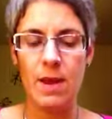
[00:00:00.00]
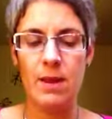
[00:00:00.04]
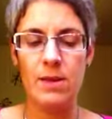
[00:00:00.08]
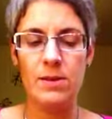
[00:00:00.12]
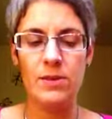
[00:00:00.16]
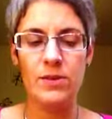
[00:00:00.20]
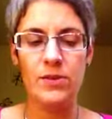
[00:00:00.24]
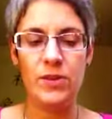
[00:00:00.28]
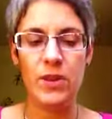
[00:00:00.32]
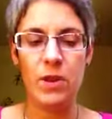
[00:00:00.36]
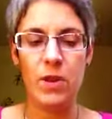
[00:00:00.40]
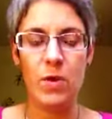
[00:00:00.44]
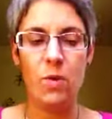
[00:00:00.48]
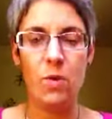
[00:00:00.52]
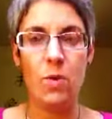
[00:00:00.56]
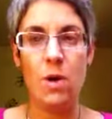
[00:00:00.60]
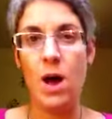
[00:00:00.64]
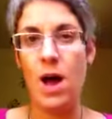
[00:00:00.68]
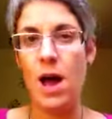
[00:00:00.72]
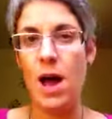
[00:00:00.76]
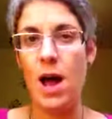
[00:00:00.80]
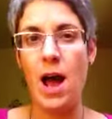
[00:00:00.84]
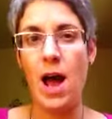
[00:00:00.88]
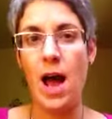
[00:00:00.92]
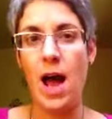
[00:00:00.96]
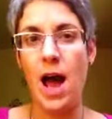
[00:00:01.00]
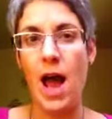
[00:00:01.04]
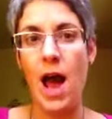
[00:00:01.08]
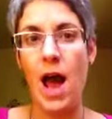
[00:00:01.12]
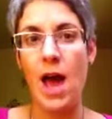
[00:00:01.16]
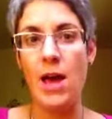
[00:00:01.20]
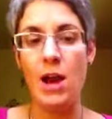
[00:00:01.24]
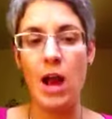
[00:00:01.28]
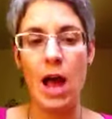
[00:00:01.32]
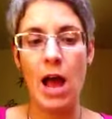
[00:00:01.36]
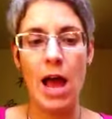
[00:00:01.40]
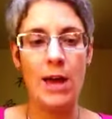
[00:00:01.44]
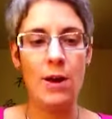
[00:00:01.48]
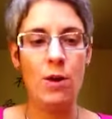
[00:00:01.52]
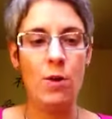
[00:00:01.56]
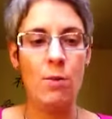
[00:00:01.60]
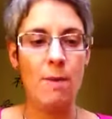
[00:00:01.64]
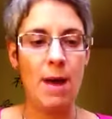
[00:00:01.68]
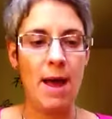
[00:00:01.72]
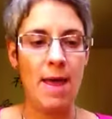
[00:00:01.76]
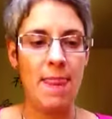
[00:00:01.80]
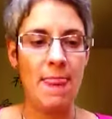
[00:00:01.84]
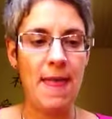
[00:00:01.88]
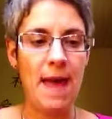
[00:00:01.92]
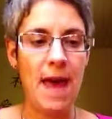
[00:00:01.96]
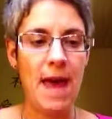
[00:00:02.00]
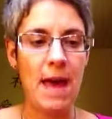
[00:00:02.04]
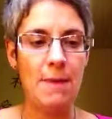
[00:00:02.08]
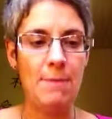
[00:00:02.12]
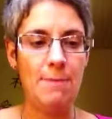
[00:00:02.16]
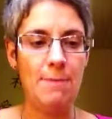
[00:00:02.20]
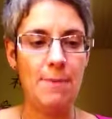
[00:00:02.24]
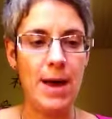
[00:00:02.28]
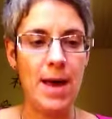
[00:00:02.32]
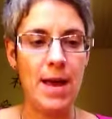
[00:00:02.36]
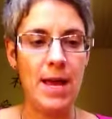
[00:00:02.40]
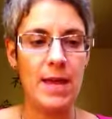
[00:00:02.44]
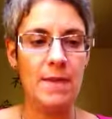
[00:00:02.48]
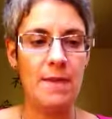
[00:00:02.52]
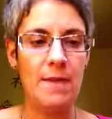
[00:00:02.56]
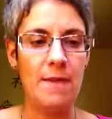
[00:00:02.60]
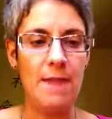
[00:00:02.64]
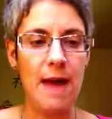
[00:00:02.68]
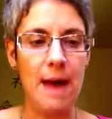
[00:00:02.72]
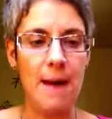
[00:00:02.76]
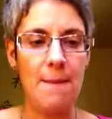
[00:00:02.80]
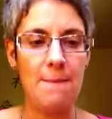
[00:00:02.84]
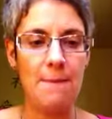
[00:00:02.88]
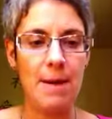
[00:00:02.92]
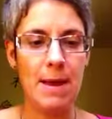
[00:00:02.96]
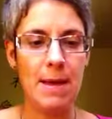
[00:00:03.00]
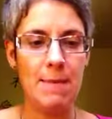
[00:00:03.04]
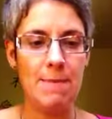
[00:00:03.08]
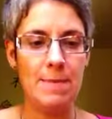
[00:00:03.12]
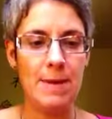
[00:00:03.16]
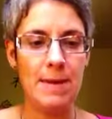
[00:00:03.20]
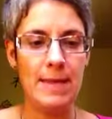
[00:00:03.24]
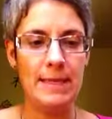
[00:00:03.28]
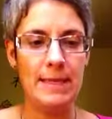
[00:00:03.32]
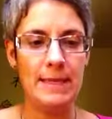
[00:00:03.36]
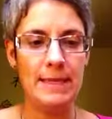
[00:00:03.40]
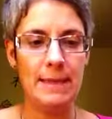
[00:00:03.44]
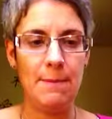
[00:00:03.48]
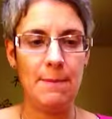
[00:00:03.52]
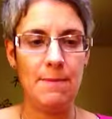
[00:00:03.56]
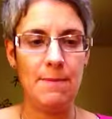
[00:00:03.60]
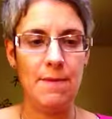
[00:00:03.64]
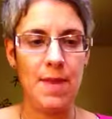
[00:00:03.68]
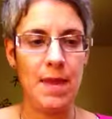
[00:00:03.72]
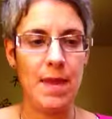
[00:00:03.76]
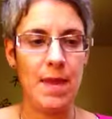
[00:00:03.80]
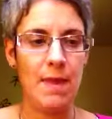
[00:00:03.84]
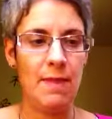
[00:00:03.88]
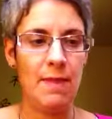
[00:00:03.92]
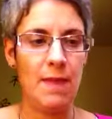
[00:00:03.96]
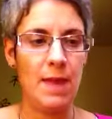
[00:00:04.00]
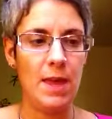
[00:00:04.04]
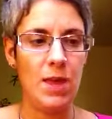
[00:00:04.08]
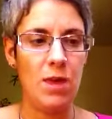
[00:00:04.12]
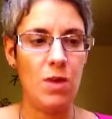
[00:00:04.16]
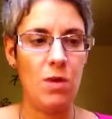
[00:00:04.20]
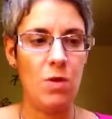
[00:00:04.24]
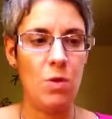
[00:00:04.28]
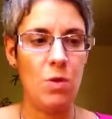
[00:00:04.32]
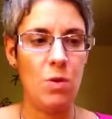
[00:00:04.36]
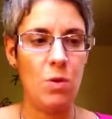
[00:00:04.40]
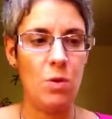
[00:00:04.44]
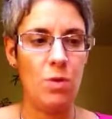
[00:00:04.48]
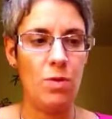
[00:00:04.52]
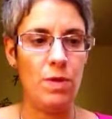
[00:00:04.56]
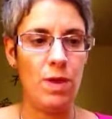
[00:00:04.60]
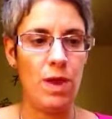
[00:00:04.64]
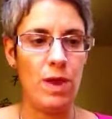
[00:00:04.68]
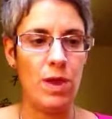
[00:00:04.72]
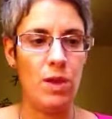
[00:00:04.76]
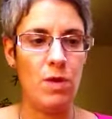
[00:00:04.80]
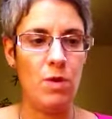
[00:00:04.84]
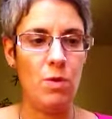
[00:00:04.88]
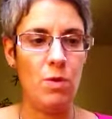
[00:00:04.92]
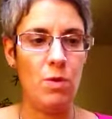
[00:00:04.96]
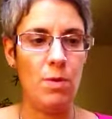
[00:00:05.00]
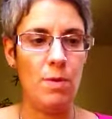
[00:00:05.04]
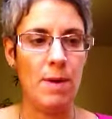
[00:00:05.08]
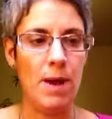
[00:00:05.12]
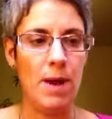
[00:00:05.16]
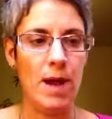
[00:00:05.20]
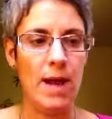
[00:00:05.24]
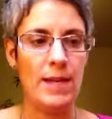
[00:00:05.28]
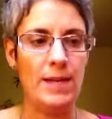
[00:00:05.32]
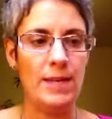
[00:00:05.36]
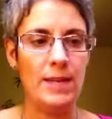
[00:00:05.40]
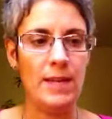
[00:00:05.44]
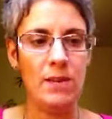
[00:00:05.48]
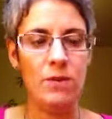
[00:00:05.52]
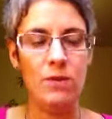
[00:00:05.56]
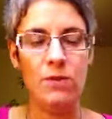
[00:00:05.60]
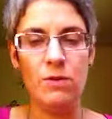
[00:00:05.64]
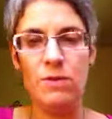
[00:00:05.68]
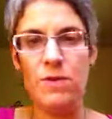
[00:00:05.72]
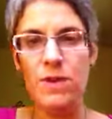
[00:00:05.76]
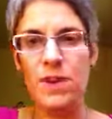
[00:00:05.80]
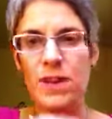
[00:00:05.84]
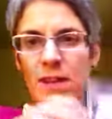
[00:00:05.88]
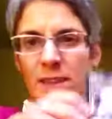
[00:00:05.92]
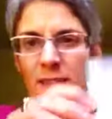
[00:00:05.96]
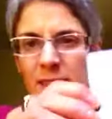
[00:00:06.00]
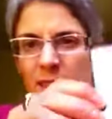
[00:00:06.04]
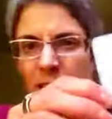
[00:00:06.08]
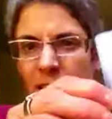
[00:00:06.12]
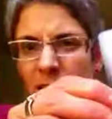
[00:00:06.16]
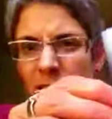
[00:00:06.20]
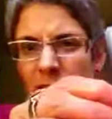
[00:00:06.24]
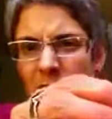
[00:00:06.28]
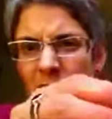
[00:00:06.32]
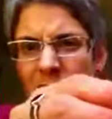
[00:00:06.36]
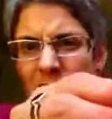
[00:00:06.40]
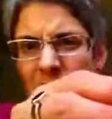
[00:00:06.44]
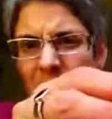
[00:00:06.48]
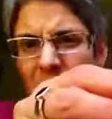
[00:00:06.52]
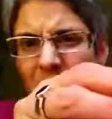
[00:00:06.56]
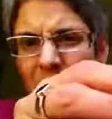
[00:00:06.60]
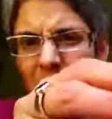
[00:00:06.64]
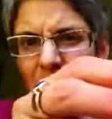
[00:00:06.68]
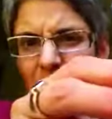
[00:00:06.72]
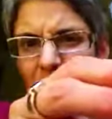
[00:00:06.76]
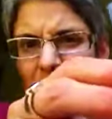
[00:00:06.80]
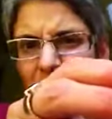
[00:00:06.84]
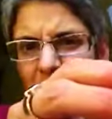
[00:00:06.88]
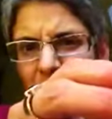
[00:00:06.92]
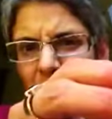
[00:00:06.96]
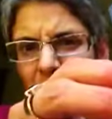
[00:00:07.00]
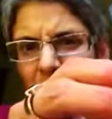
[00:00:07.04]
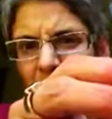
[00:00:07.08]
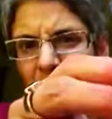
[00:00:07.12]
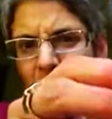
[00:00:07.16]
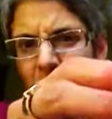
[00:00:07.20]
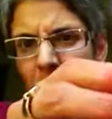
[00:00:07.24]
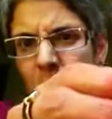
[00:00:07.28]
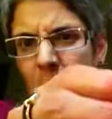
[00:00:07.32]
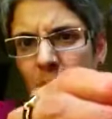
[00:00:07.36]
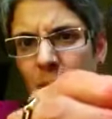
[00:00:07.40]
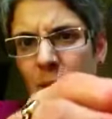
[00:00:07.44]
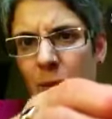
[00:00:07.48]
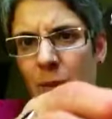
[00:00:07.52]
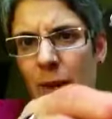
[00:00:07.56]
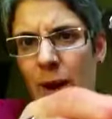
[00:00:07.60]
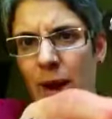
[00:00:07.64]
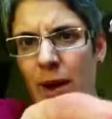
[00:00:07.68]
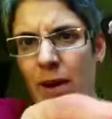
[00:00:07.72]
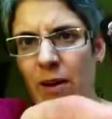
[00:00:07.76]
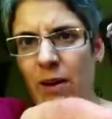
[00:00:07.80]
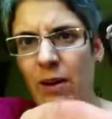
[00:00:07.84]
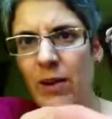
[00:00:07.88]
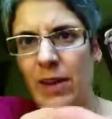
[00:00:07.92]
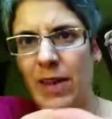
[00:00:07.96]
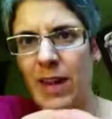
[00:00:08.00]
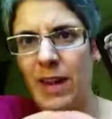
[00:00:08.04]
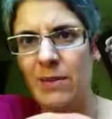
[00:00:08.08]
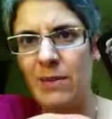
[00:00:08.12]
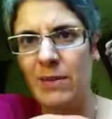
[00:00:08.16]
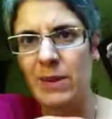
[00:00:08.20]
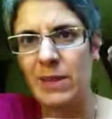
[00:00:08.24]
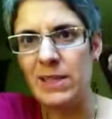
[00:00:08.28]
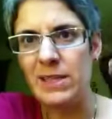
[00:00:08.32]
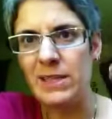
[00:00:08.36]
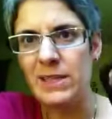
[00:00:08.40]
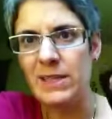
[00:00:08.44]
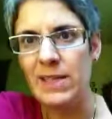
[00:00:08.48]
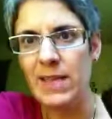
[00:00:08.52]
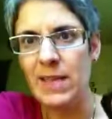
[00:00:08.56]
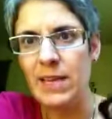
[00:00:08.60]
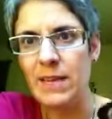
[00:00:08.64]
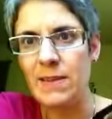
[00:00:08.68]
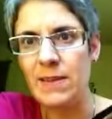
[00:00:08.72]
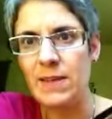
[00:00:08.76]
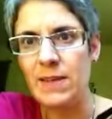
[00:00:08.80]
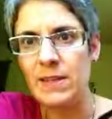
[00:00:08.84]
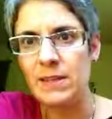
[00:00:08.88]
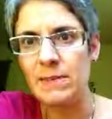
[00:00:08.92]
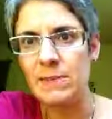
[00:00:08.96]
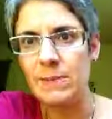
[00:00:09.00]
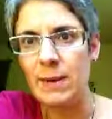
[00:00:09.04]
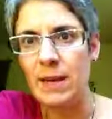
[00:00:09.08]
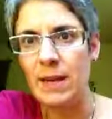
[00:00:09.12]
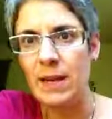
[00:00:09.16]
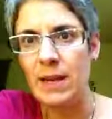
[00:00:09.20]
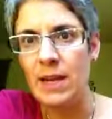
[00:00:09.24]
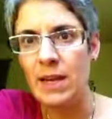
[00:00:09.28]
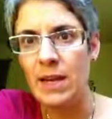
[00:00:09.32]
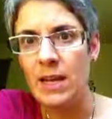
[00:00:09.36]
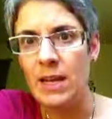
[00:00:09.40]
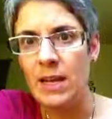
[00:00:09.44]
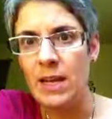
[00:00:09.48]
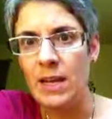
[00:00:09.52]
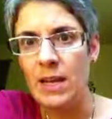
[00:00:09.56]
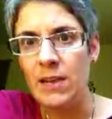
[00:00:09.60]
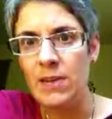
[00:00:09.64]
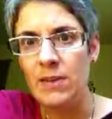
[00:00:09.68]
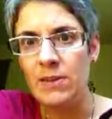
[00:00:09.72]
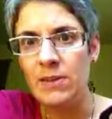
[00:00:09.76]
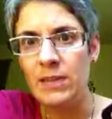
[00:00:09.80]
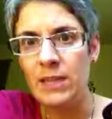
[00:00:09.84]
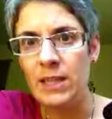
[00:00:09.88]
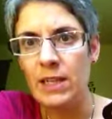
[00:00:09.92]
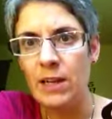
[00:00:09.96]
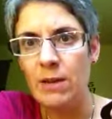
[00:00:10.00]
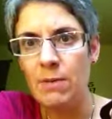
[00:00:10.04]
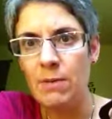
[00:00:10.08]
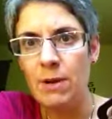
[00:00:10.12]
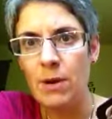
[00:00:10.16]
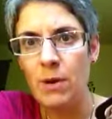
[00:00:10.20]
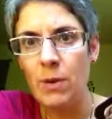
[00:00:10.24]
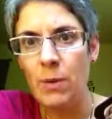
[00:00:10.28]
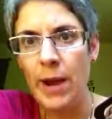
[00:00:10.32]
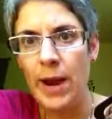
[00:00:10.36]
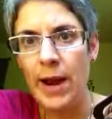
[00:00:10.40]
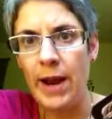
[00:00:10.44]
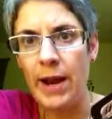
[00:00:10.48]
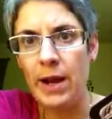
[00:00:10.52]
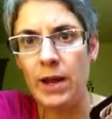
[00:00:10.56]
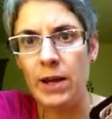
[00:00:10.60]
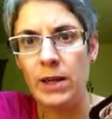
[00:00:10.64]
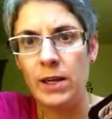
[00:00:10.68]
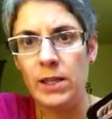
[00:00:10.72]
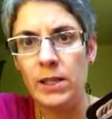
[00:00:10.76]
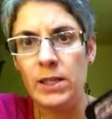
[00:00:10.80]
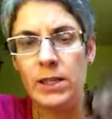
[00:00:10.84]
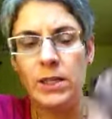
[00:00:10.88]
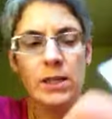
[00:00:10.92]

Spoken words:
So I don't mind that, but that might be something that you will mind. I don't know if you can see. There's a little bit of wear. Oh, I can't really see in this, but there's a little bit of wear